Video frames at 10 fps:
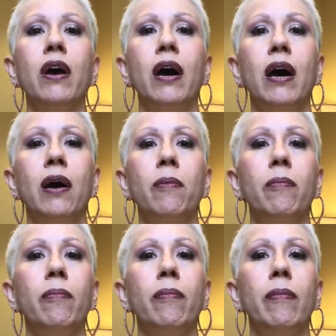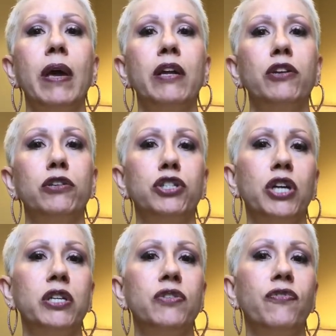And you're
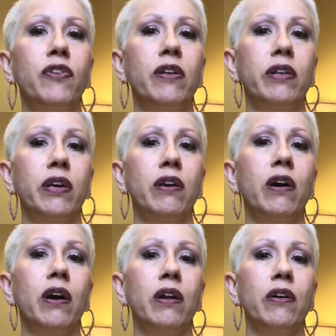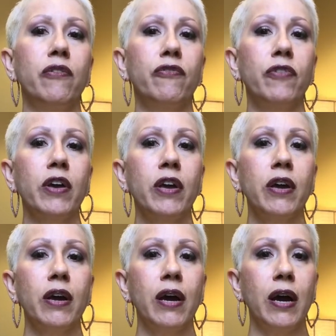just feeling kind of
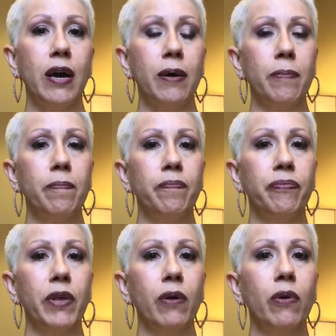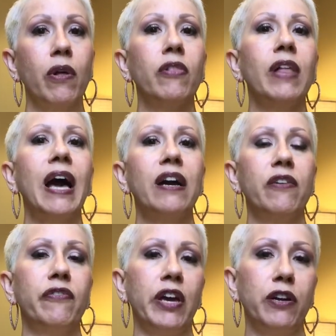a lack
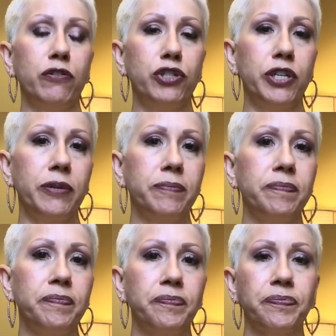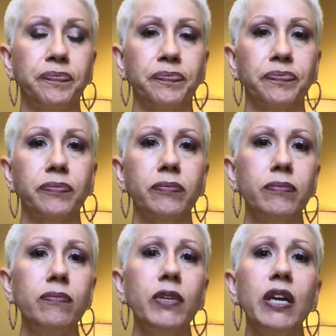of energy.
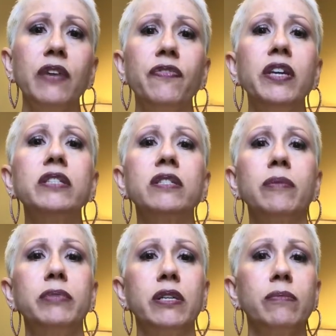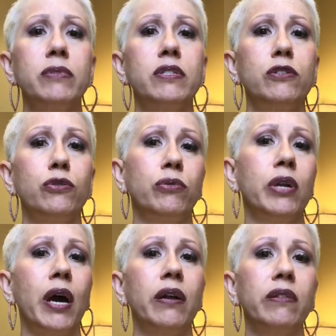If these symptoms do
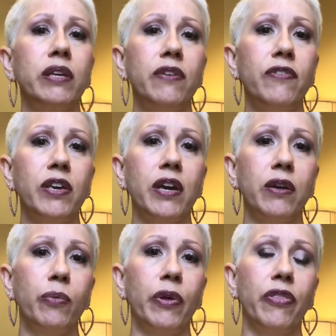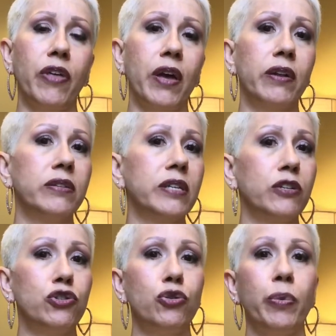not alleviate within, say,
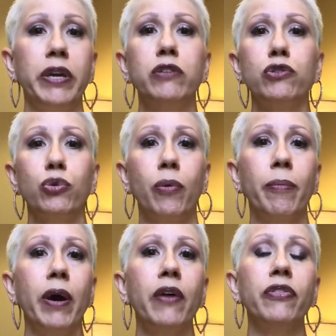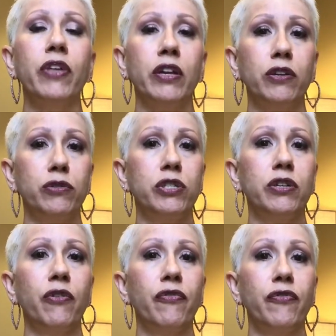2 weeks to a month, and you're
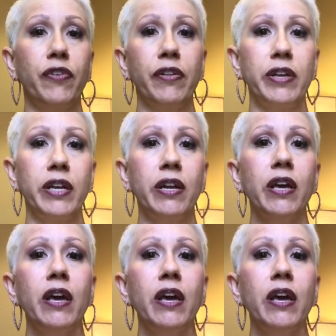still feeling